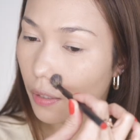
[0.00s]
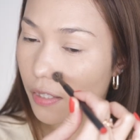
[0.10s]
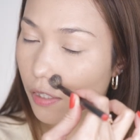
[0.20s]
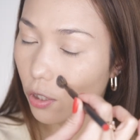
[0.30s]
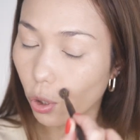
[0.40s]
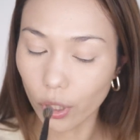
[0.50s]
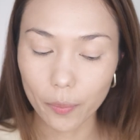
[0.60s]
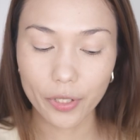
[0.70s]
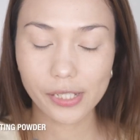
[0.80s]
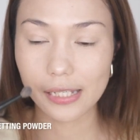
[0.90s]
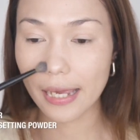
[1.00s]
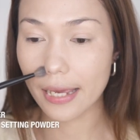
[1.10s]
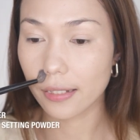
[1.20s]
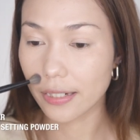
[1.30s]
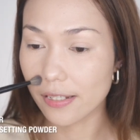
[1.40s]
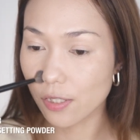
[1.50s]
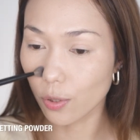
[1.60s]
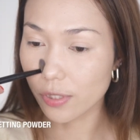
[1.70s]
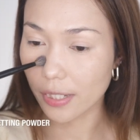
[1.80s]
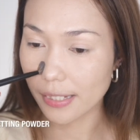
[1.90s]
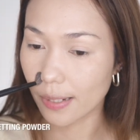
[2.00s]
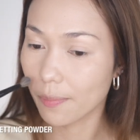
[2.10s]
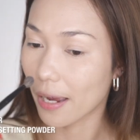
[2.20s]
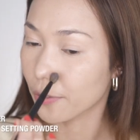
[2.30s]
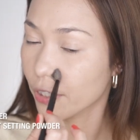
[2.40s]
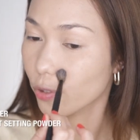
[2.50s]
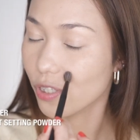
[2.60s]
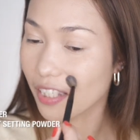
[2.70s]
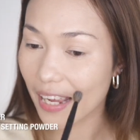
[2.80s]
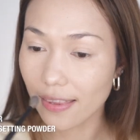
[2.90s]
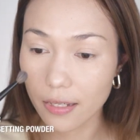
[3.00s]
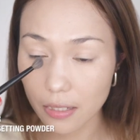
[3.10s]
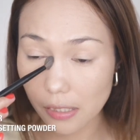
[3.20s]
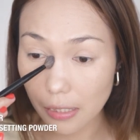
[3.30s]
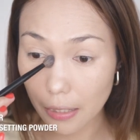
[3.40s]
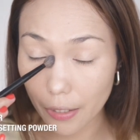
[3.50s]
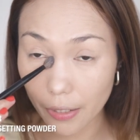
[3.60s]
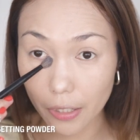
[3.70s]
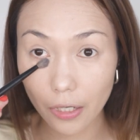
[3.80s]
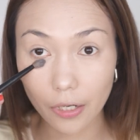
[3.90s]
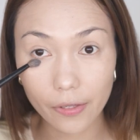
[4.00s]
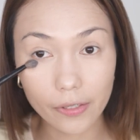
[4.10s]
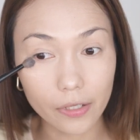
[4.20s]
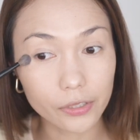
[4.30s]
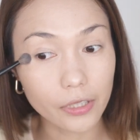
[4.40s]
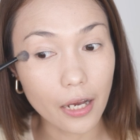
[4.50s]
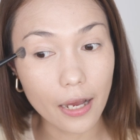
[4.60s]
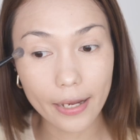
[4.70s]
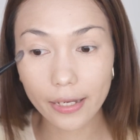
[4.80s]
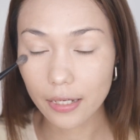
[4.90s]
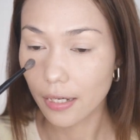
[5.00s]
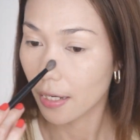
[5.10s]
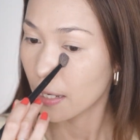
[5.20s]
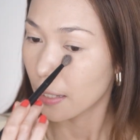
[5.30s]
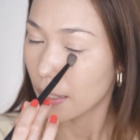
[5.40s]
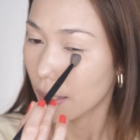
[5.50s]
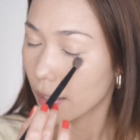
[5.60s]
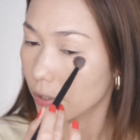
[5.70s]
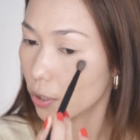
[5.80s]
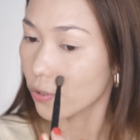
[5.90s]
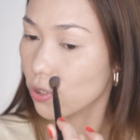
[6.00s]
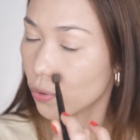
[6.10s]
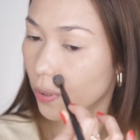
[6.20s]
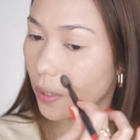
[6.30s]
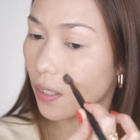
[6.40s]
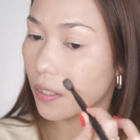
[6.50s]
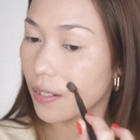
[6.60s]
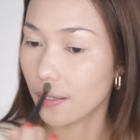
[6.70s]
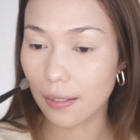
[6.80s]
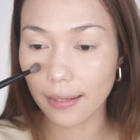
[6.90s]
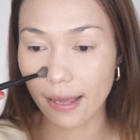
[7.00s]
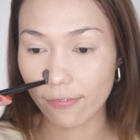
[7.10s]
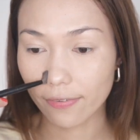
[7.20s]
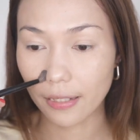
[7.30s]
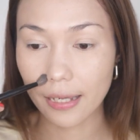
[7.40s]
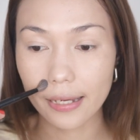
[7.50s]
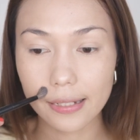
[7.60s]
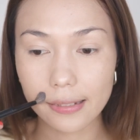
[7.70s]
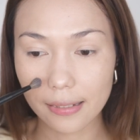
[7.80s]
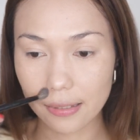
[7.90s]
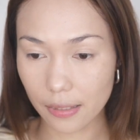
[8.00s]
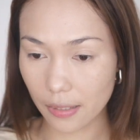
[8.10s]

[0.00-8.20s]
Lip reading: This Laura Mercier Translucent Setting Powder to set the concealer here in the under eye and also here in the laugh line.